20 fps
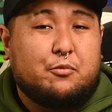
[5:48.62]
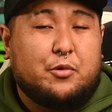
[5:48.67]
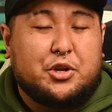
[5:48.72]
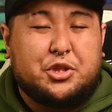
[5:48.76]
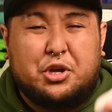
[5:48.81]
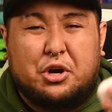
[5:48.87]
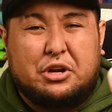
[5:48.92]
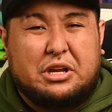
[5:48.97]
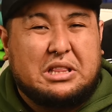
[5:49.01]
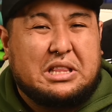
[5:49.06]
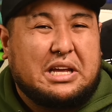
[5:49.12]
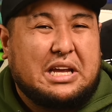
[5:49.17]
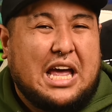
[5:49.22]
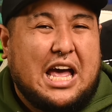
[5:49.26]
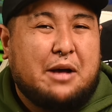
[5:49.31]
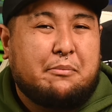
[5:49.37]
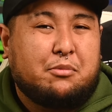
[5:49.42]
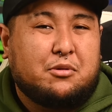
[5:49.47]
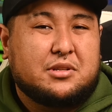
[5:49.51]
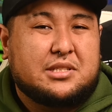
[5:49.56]
We're talking like
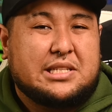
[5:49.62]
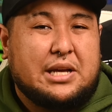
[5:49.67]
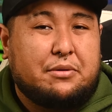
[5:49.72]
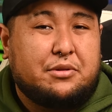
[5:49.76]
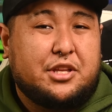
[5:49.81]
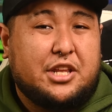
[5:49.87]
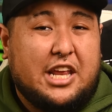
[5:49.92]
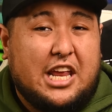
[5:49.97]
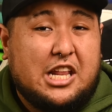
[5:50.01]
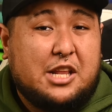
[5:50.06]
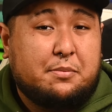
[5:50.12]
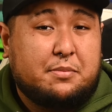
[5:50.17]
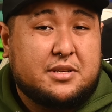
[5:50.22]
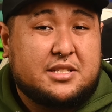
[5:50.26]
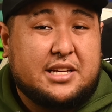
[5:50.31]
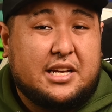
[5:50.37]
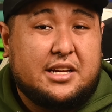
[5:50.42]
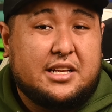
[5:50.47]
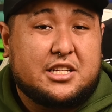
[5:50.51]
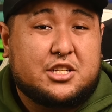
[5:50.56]
Apple's
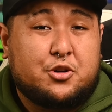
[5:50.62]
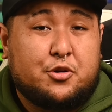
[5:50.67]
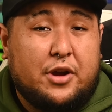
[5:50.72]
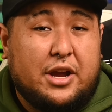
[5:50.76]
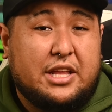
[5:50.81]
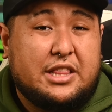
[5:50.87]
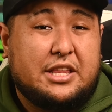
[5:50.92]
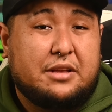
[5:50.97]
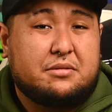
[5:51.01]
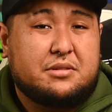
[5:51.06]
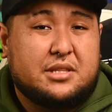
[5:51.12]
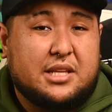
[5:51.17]
70-80% is Creative's